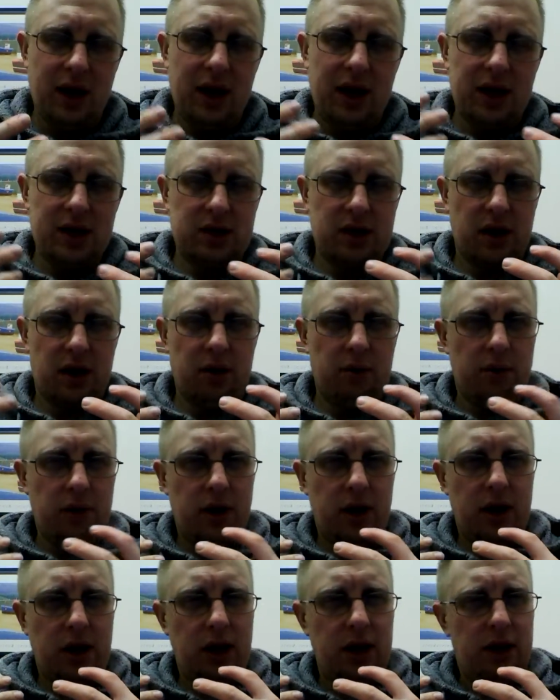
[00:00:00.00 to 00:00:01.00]
it's going to
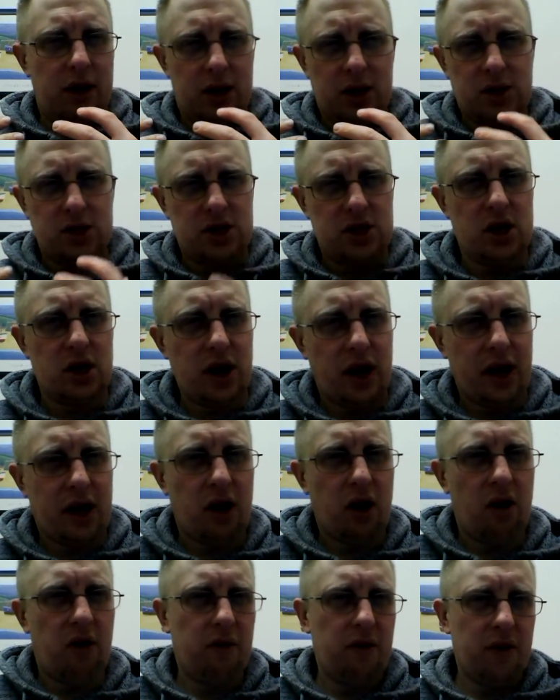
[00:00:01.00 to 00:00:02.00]
be Sergei
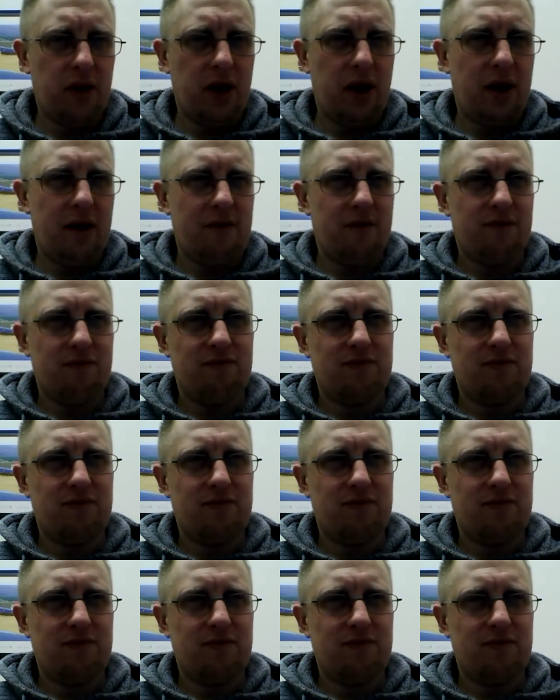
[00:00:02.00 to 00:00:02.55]
Kovalev